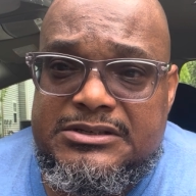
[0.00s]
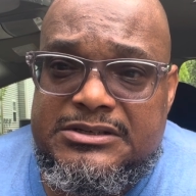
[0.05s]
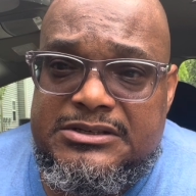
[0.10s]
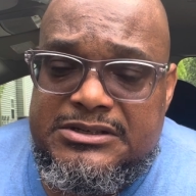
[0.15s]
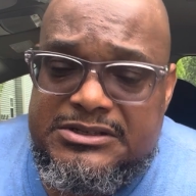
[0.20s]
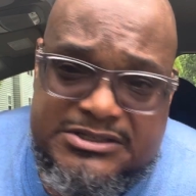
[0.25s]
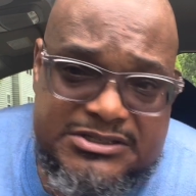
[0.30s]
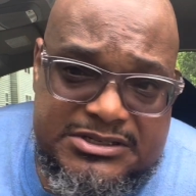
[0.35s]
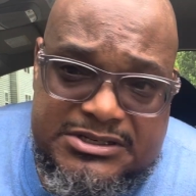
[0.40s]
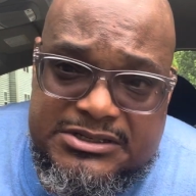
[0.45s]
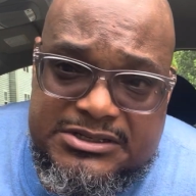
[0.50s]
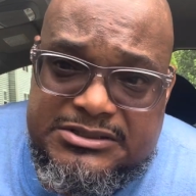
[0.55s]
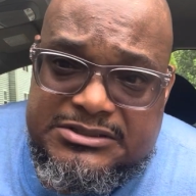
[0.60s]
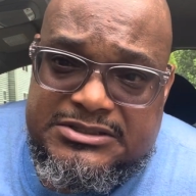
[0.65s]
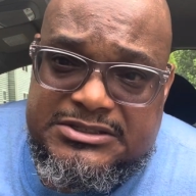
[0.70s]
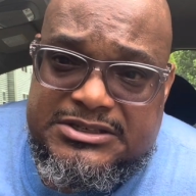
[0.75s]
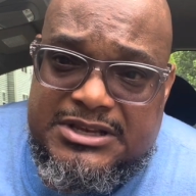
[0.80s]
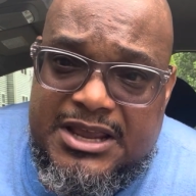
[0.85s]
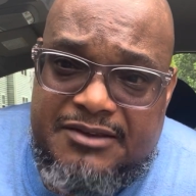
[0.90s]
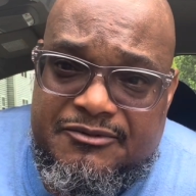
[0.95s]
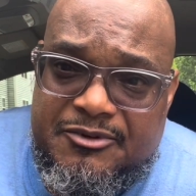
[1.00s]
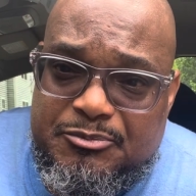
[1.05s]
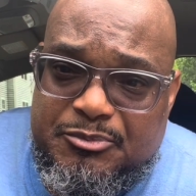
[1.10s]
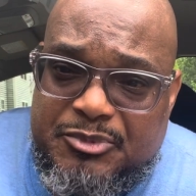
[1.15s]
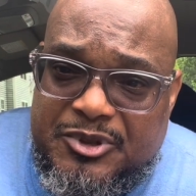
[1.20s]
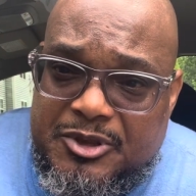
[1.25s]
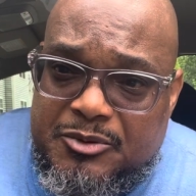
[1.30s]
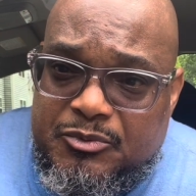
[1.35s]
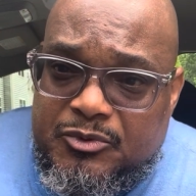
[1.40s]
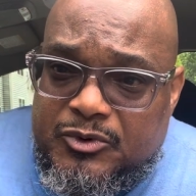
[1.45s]
is still saving
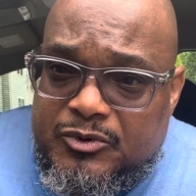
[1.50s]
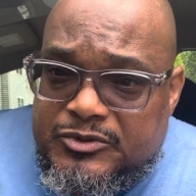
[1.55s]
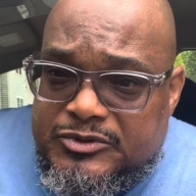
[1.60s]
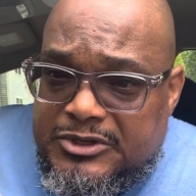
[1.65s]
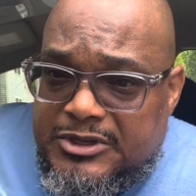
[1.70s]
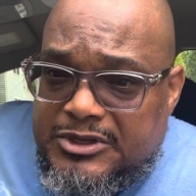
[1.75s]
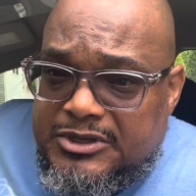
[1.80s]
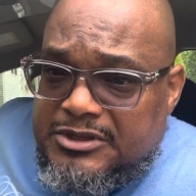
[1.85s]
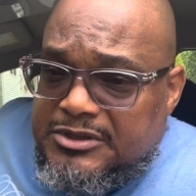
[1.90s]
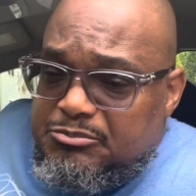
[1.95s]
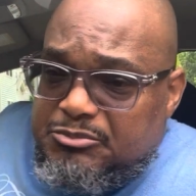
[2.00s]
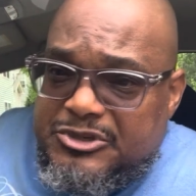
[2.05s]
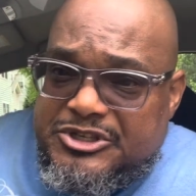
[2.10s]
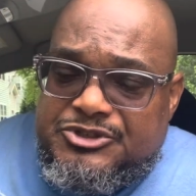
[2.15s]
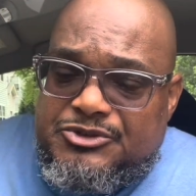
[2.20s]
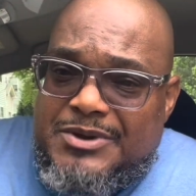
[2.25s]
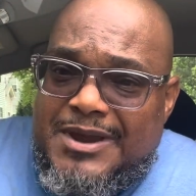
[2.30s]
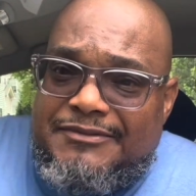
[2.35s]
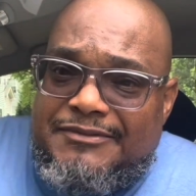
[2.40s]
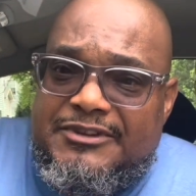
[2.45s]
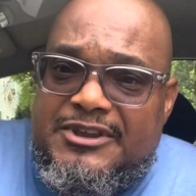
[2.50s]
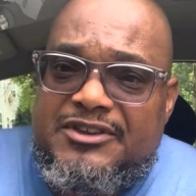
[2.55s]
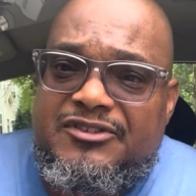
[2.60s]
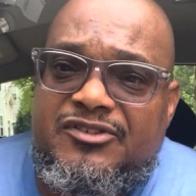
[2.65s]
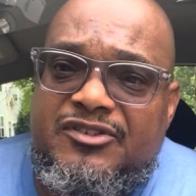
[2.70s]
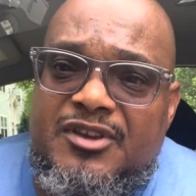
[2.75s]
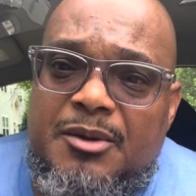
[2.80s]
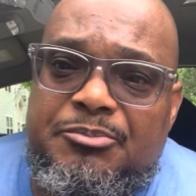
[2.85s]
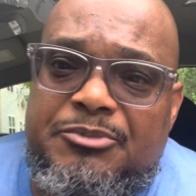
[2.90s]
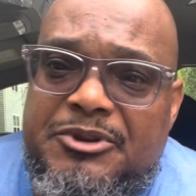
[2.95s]
people, but you have to
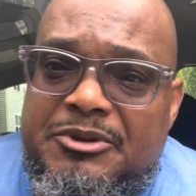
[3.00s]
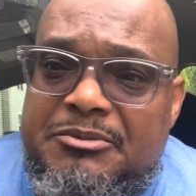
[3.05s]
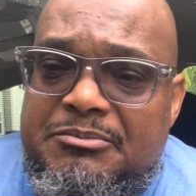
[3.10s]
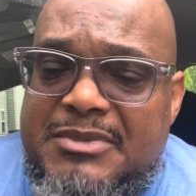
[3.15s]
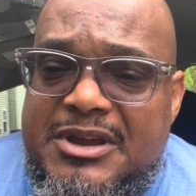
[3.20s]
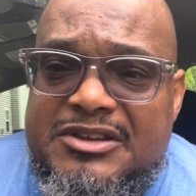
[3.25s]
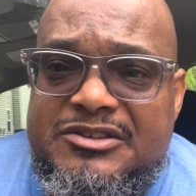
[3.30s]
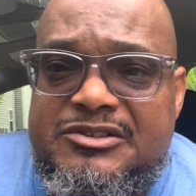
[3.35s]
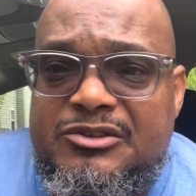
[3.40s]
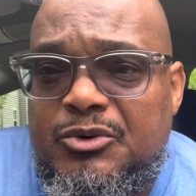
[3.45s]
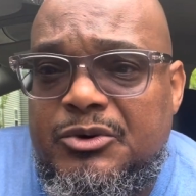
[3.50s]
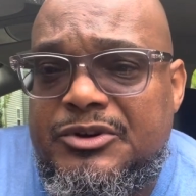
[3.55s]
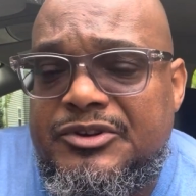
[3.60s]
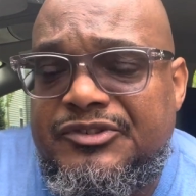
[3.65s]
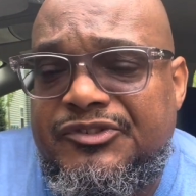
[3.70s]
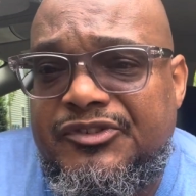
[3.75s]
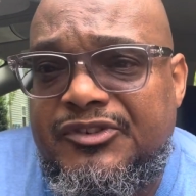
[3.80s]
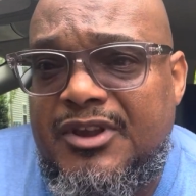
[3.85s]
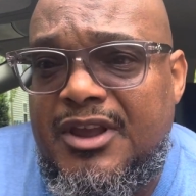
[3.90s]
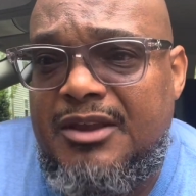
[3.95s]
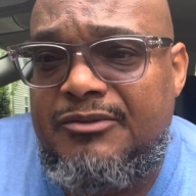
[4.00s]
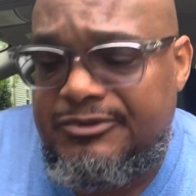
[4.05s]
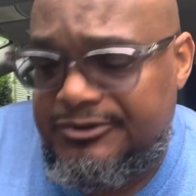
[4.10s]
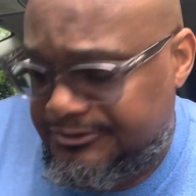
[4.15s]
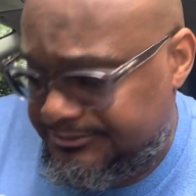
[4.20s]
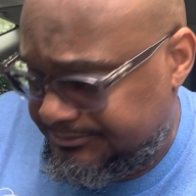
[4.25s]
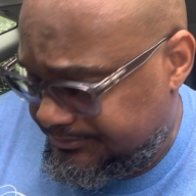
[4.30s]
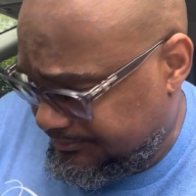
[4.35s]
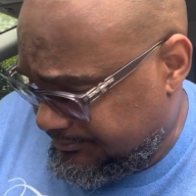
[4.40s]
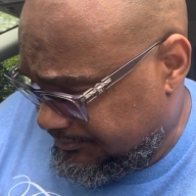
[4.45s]
accept him as Lord and Savior.
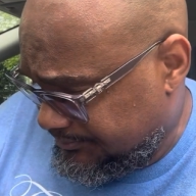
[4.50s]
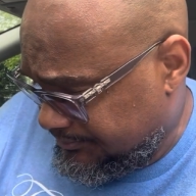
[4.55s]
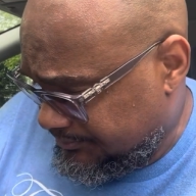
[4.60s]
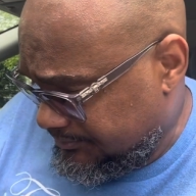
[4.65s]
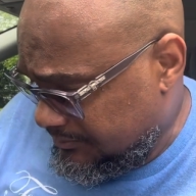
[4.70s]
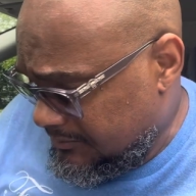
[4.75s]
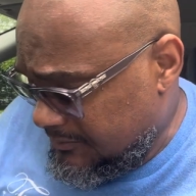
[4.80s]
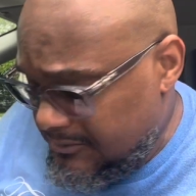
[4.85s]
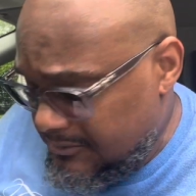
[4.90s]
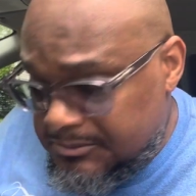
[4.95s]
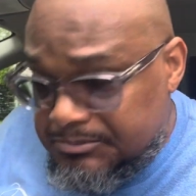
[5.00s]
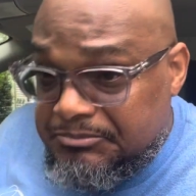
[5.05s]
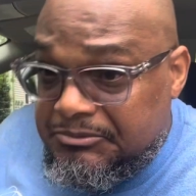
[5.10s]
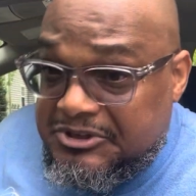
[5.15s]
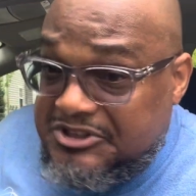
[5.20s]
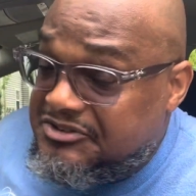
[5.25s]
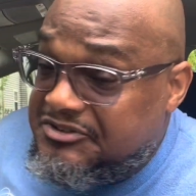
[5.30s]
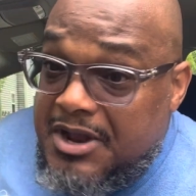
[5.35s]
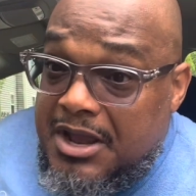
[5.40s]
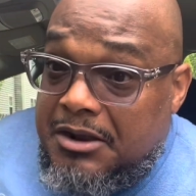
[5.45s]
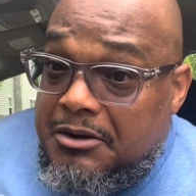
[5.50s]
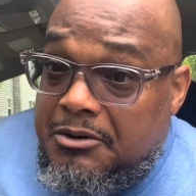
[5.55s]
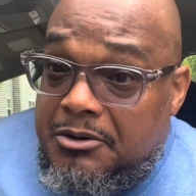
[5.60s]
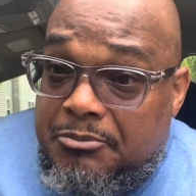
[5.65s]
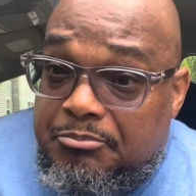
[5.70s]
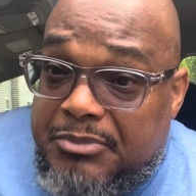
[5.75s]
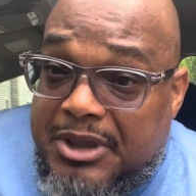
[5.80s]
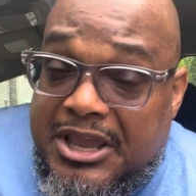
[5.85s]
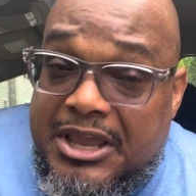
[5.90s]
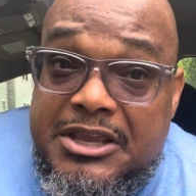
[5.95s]
He's not going
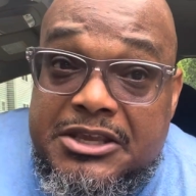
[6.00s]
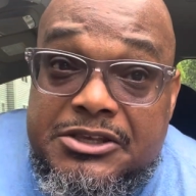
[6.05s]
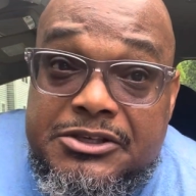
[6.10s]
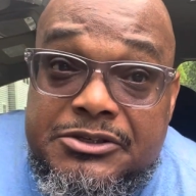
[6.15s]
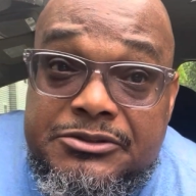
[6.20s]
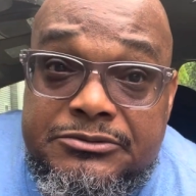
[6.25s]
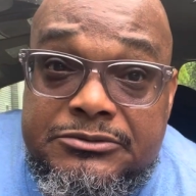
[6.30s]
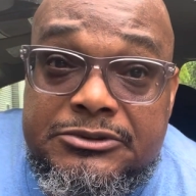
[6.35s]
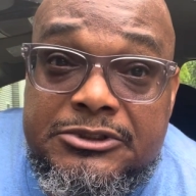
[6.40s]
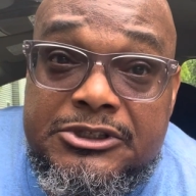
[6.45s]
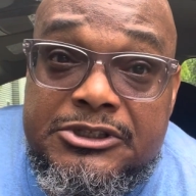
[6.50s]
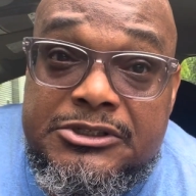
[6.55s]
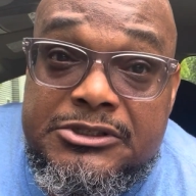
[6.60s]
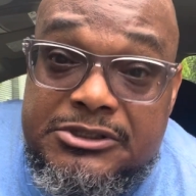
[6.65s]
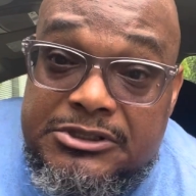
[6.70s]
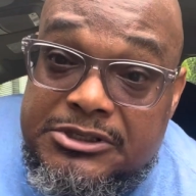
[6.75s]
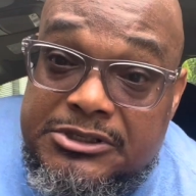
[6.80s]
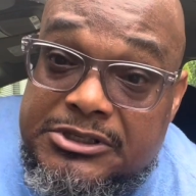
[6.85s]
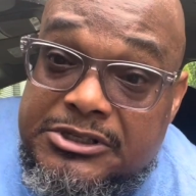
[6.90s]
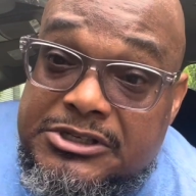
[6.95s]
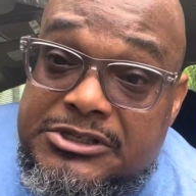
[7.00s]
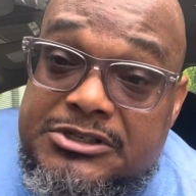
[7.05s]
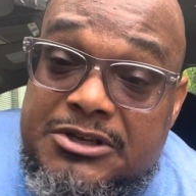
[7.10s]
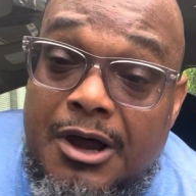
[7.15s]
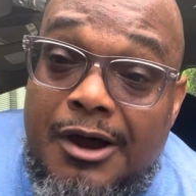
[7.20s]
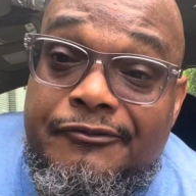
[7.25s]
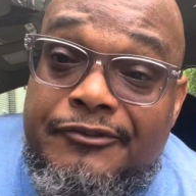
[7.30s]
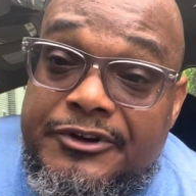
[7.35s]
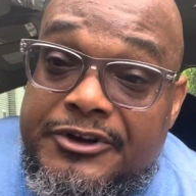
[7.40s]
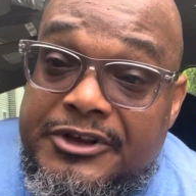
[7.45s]
to beg you. He's
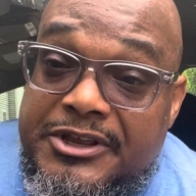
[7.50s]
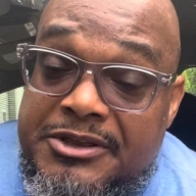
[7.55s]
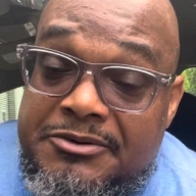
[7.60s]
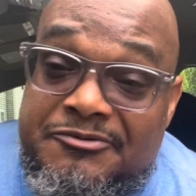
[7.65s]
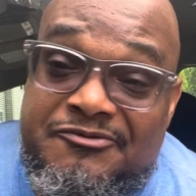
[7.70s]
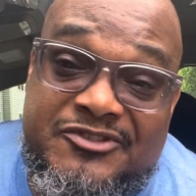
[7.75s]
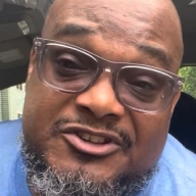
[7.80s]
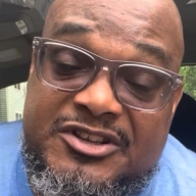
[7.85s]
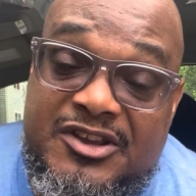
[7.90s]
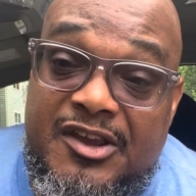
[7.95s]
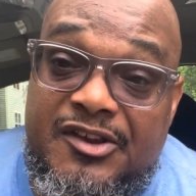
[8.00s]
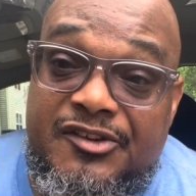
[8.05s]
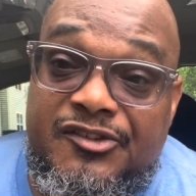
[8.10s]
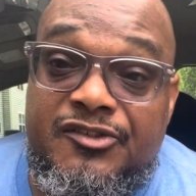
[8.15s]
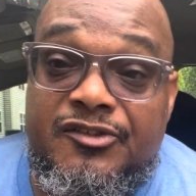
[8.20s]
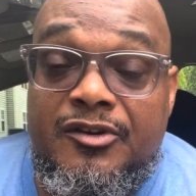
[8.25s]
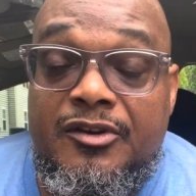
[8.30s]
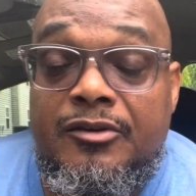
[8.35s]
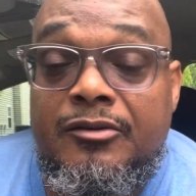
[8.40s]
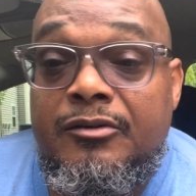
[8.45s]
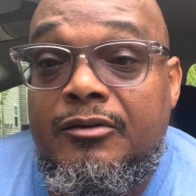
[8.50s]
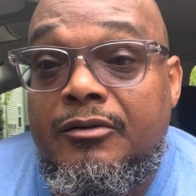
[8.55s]
offering an invitation.